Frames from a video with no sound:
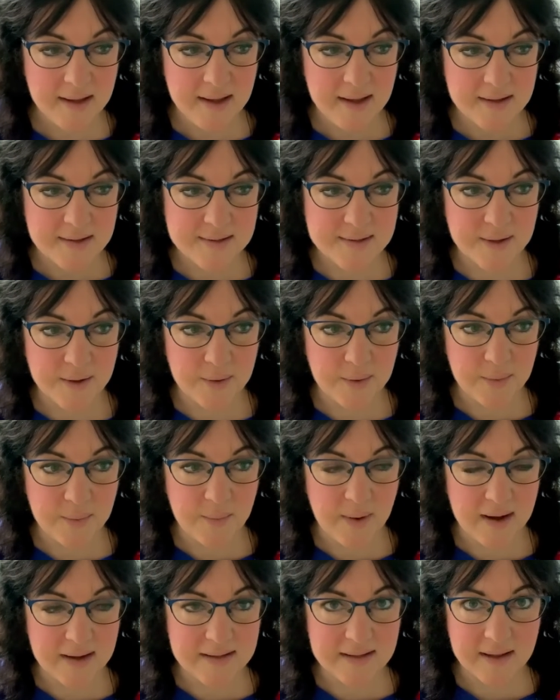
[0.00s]
so
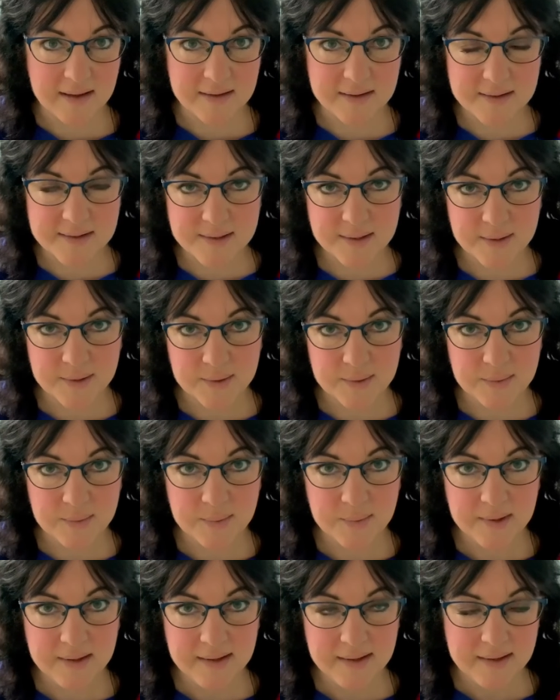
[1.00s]
I like to
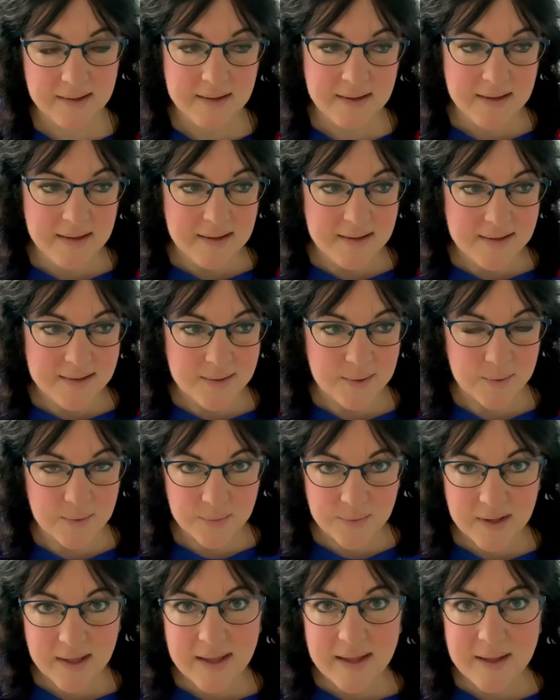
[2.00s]
sort of
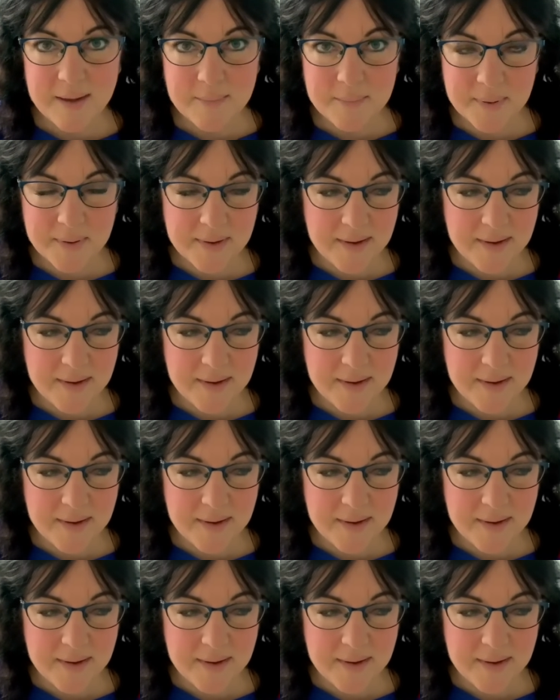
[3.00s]
keep